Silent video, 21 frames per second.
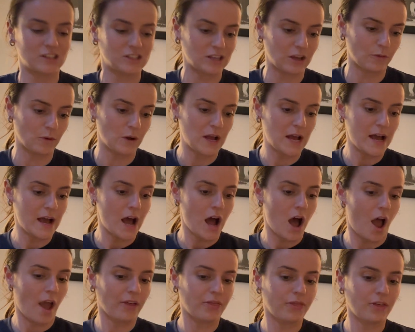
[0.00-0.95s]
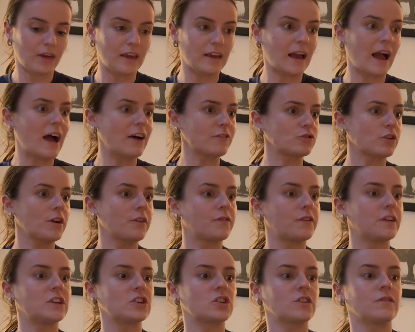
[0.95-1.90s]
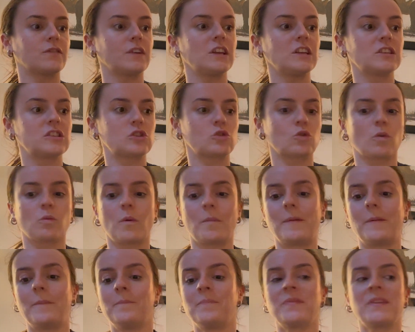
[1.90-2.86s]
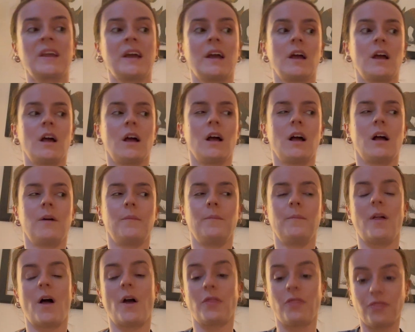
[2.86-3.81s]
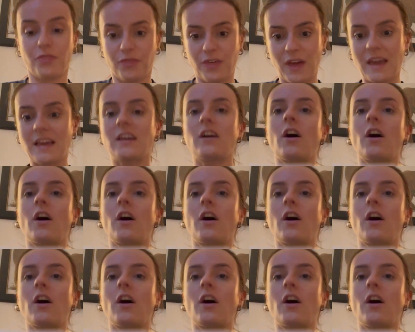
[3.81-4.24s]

So I think after I finish Convenience Store Woman, I think